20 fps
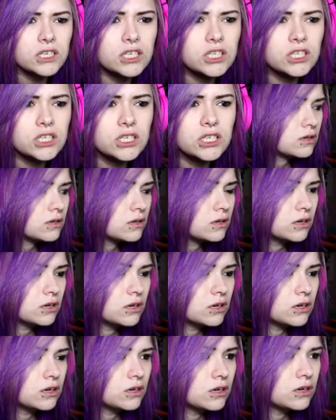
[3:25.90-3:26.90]
What?
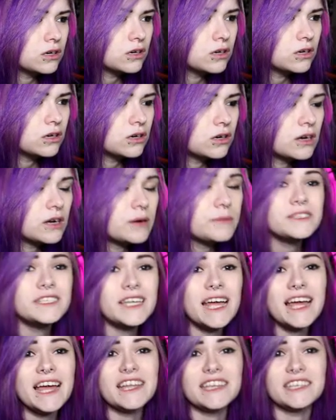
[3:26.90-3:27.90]
Oh, I'm
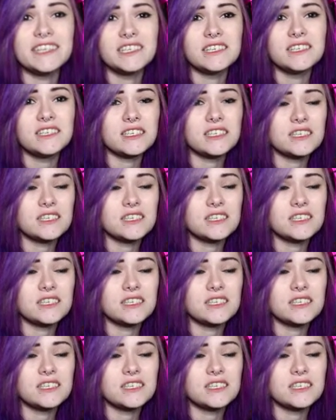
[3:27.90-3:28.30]
dead!